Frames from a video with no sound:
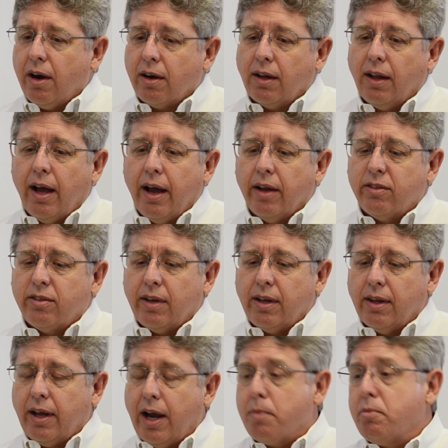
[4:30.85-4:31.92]
our clients
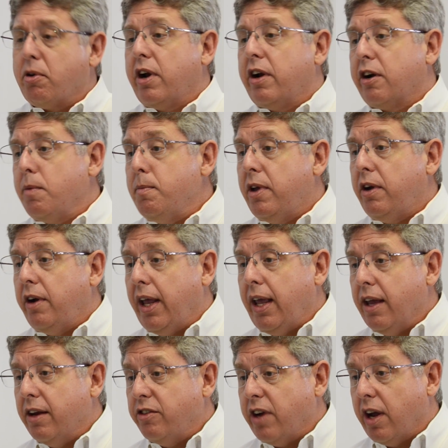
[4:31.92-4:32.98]
and the operator
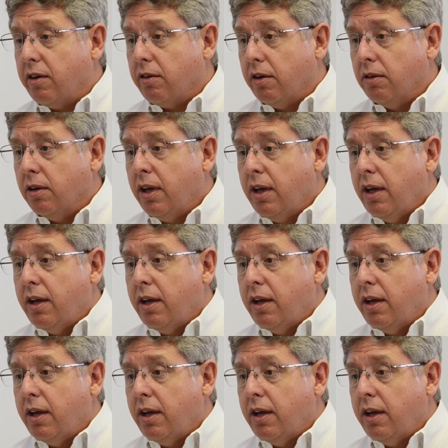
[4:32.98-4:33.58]
community in general